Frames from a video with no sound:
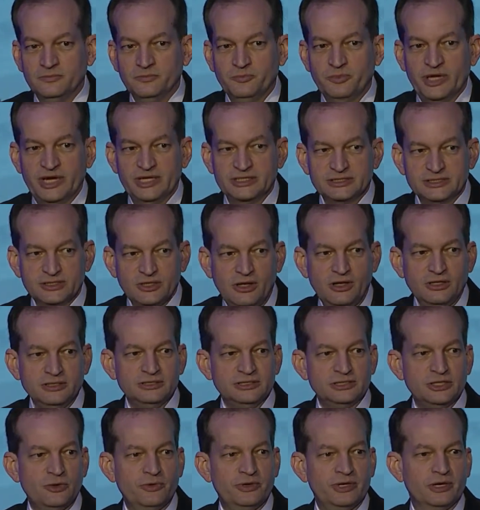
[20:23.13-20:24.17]
But it's
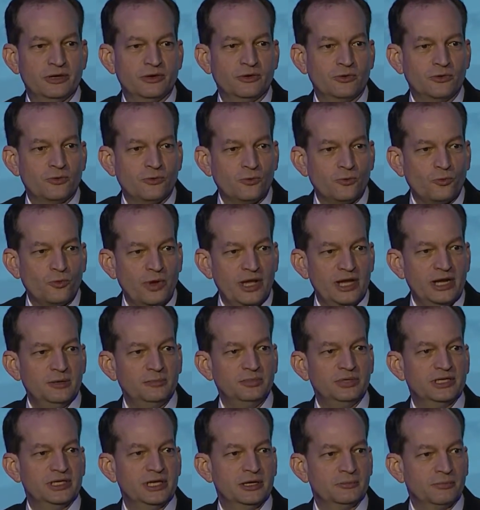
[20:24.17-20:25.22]
also an
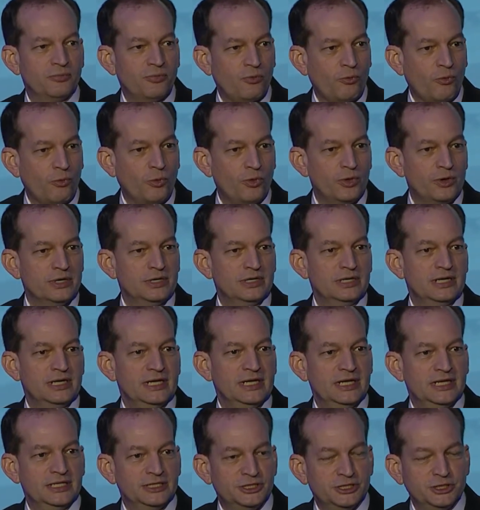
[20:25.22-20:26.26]
incredibly important
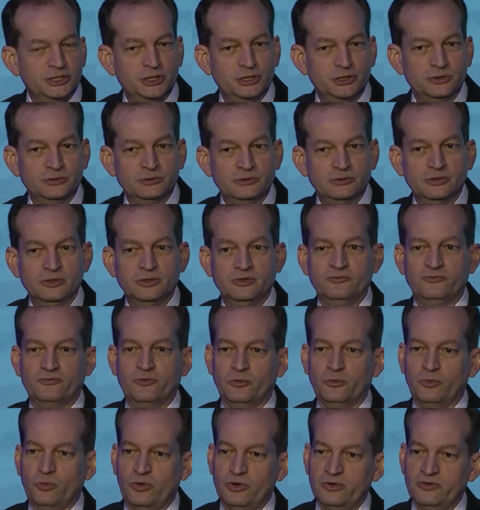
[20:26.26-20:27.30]
issue for
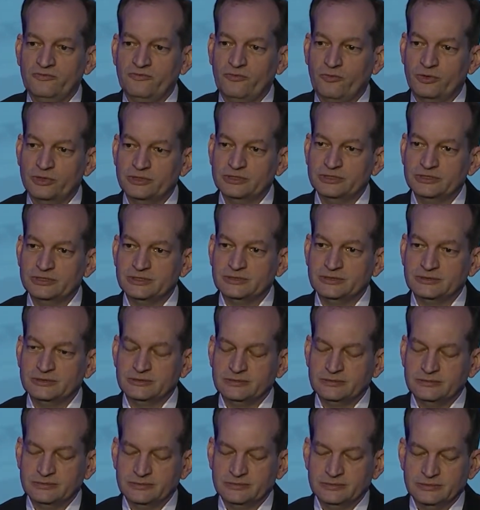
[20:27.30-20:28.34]
workforce.
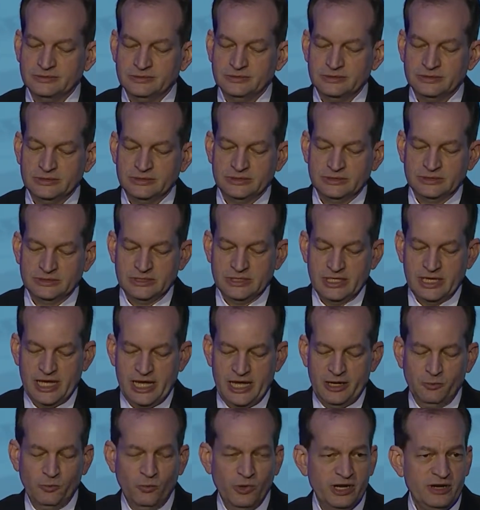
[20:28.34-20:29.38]

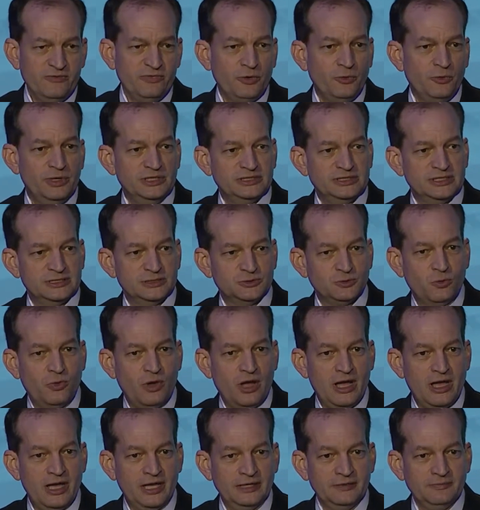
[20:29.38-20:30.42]
And one of the reasons
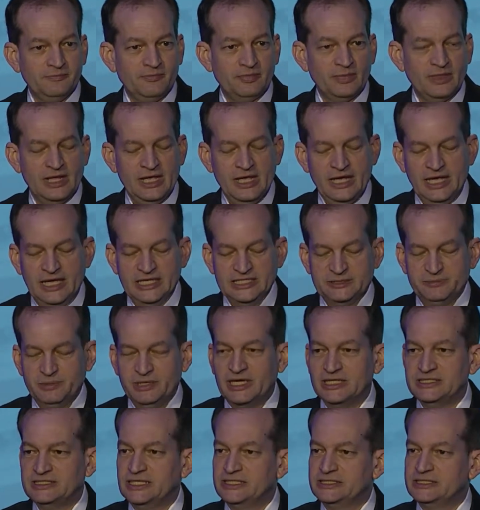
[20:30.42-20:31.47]
why is
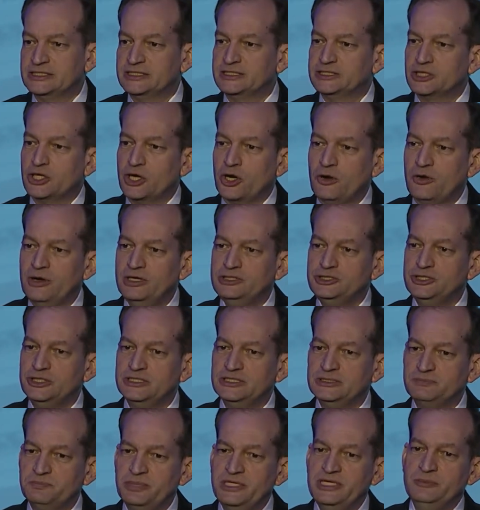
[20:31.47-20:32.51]
because it
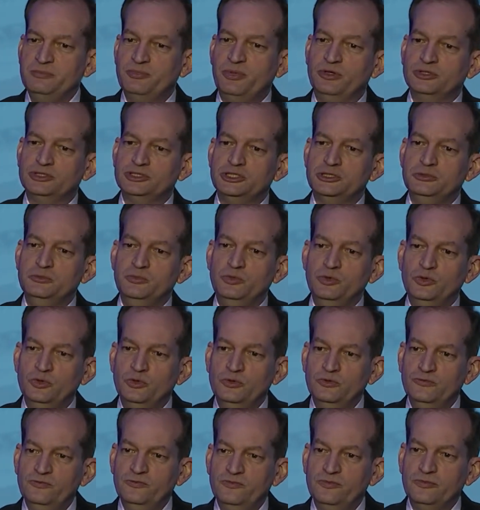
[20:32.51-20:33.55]
discourages people to
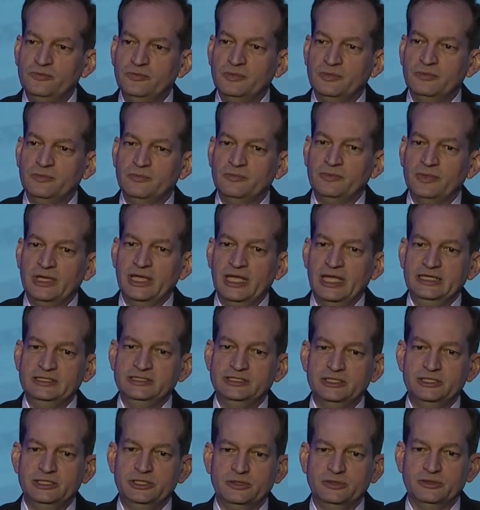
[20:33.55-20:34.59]
move
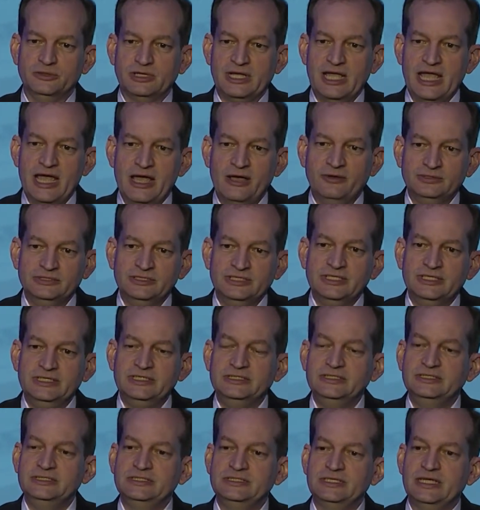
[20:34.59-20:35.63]
into your
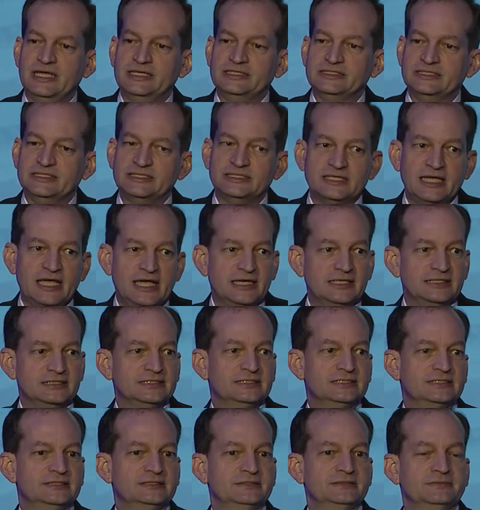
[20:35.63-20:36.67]
counties and
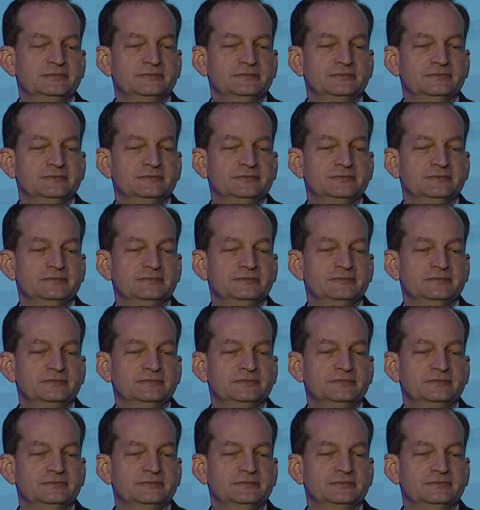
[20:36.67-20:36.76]
states.